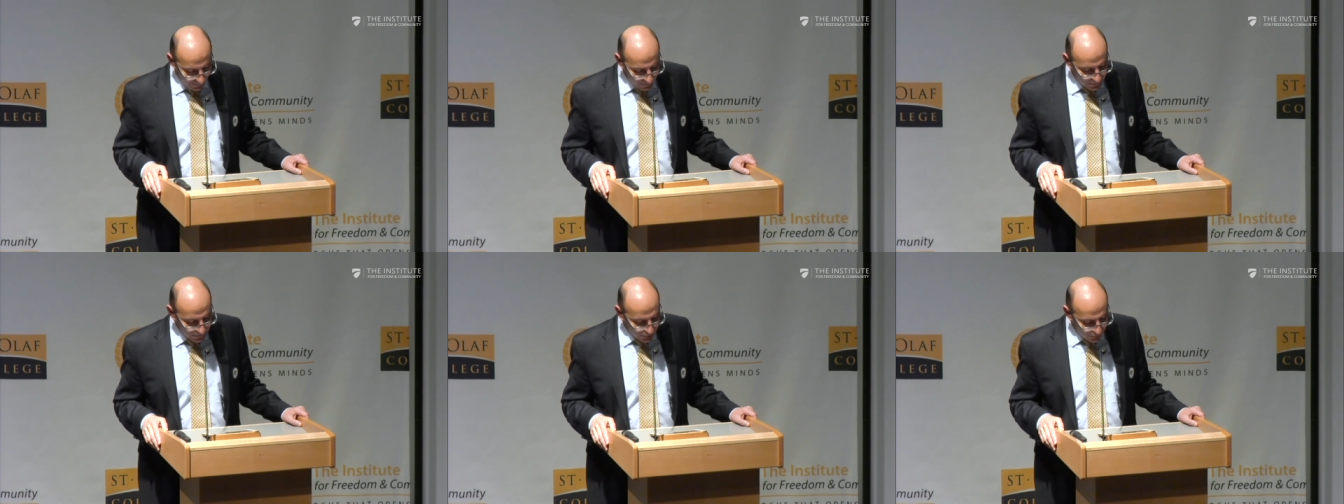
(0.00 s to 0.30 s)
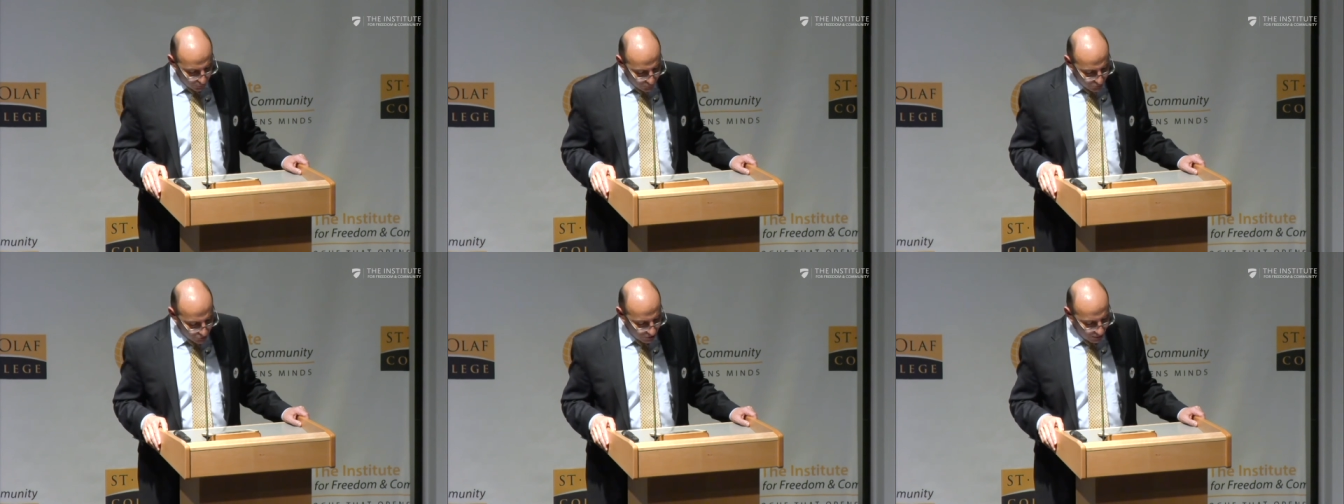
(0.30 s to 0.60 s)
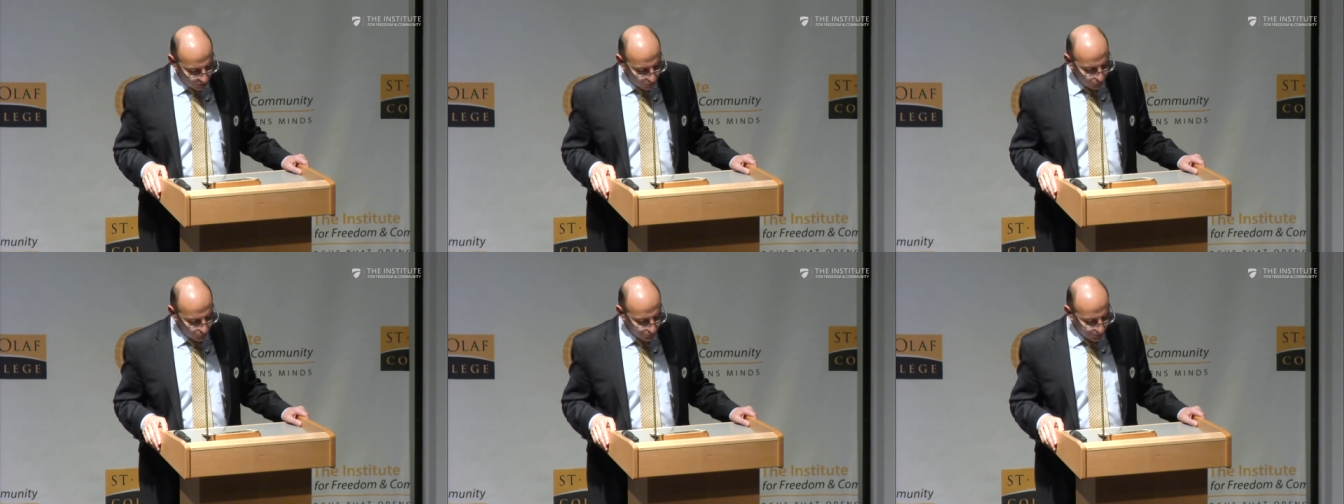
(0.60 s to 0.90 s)
is
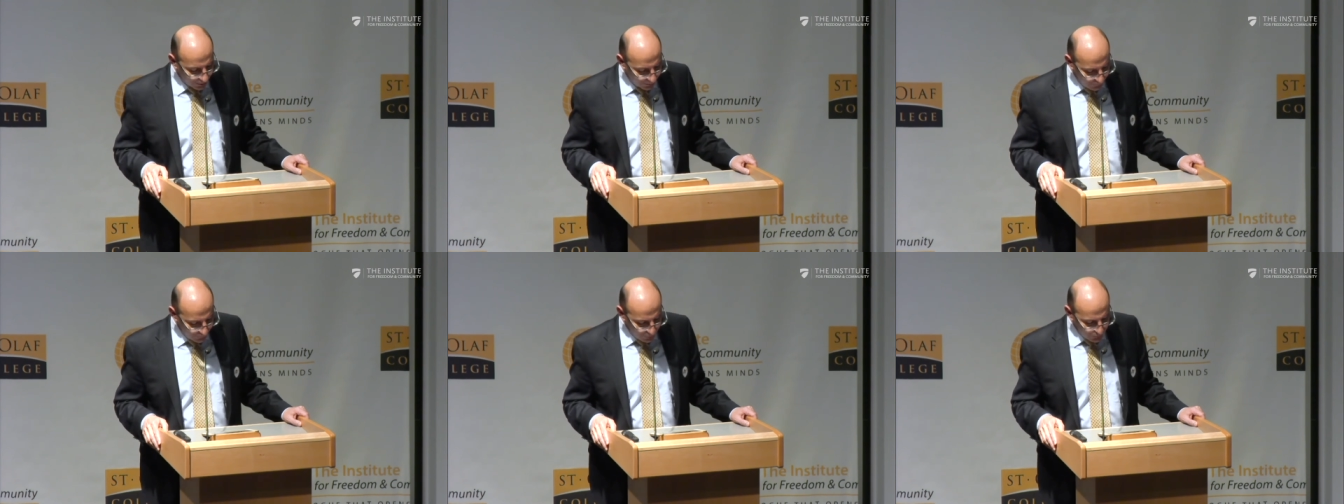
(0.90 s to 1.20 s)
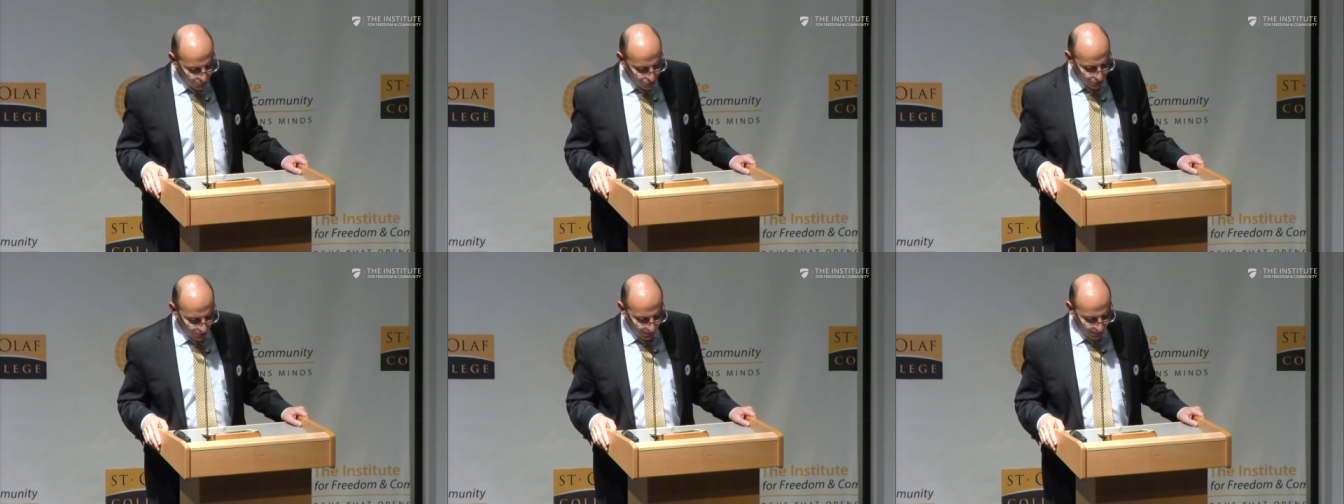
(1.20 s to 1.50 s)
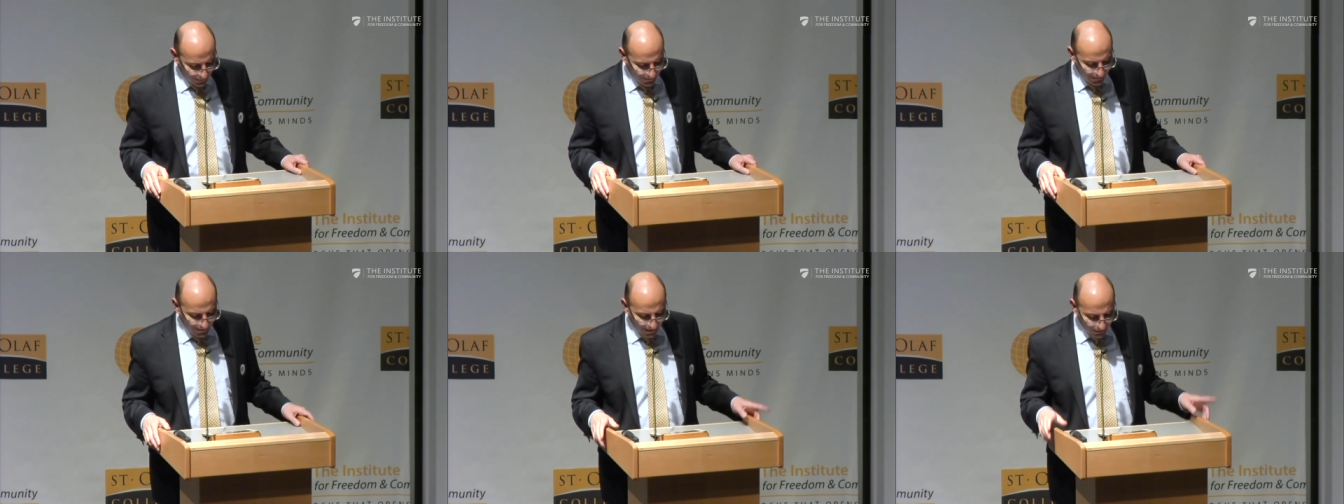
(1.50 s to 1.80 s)
crucial
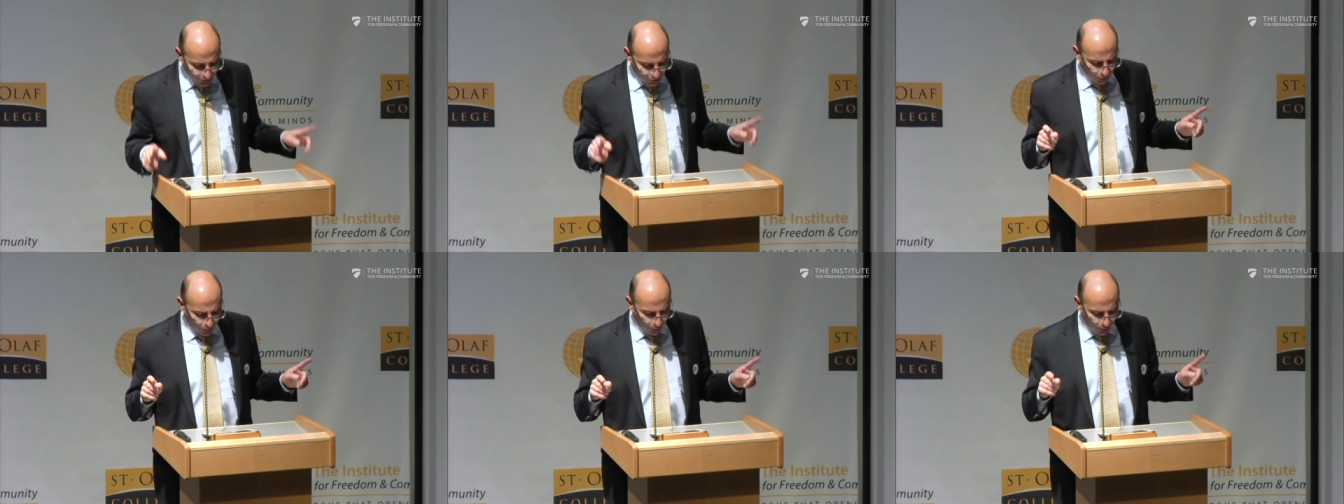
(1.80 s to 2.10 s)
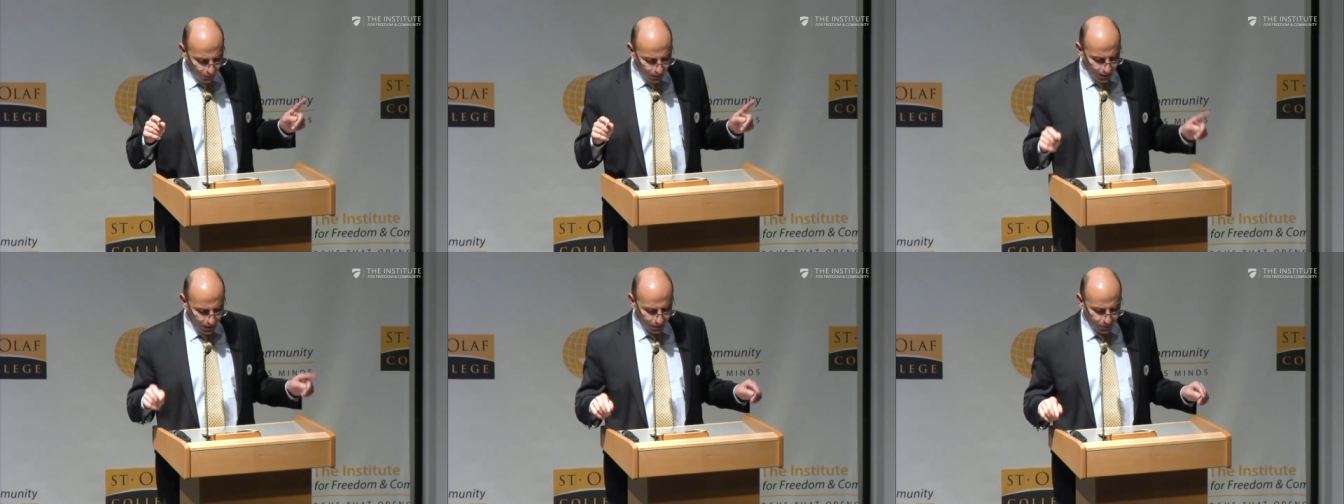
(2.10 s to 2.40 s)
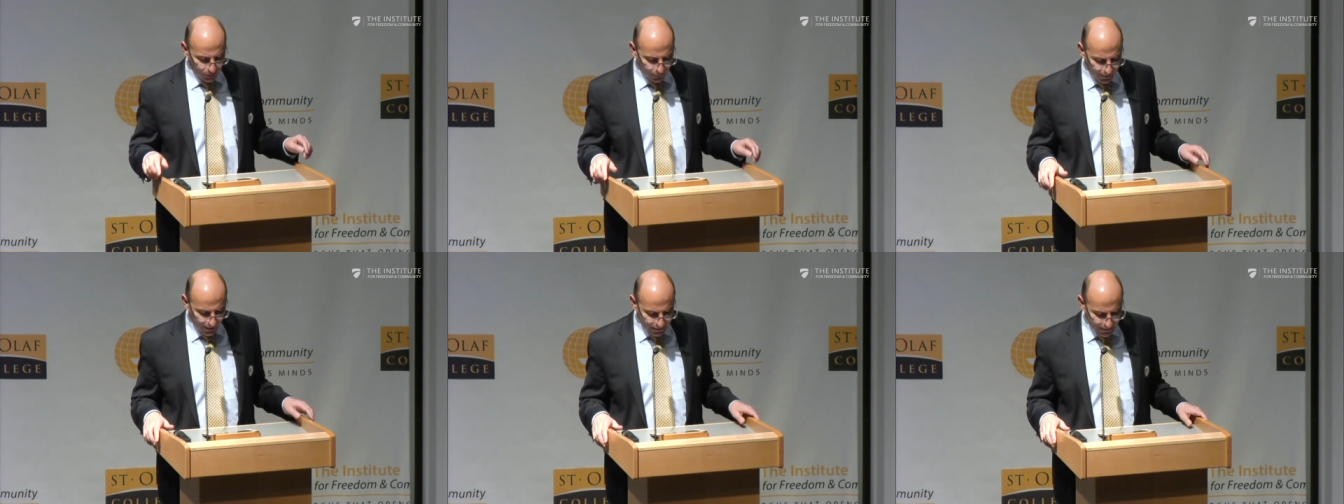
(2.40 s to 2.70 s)
contribution not only
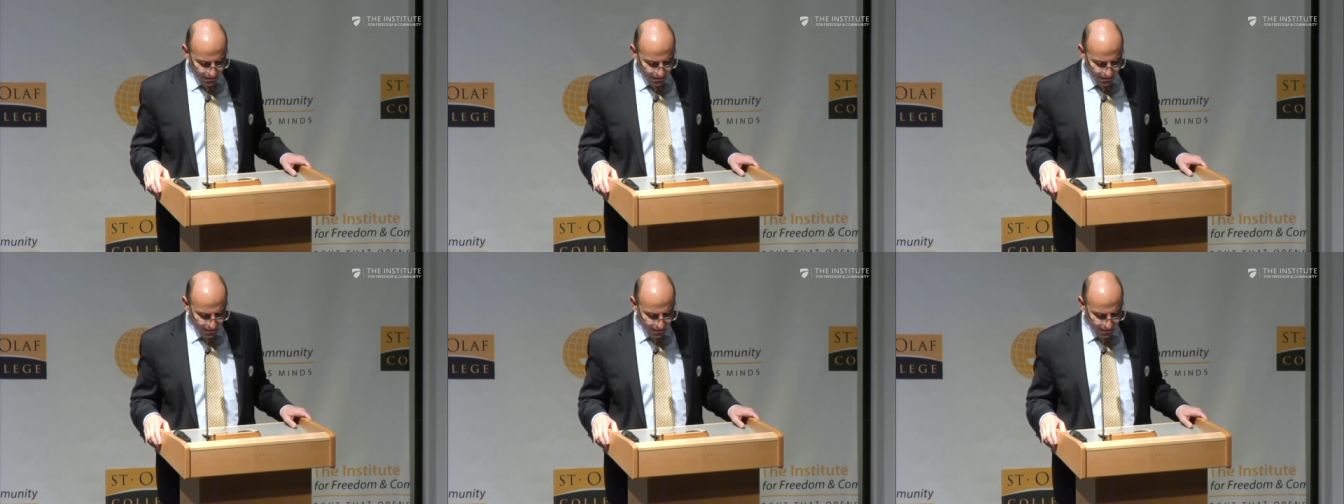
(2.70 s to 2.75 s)
to the